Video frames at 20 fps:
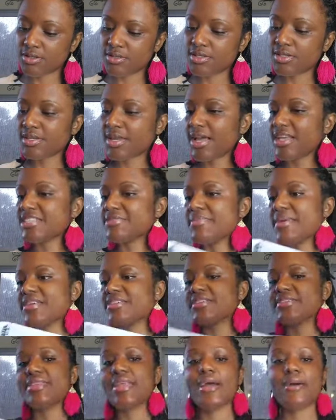tonight's
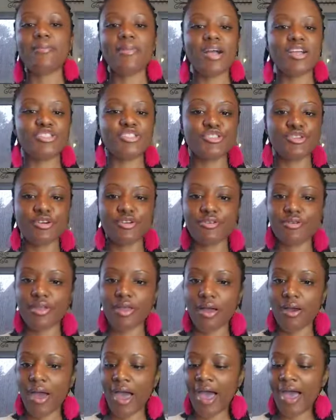message. Now, my journal,
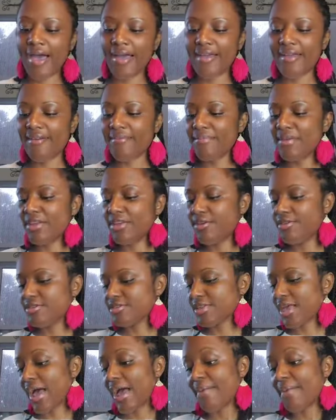y'all, I have been using.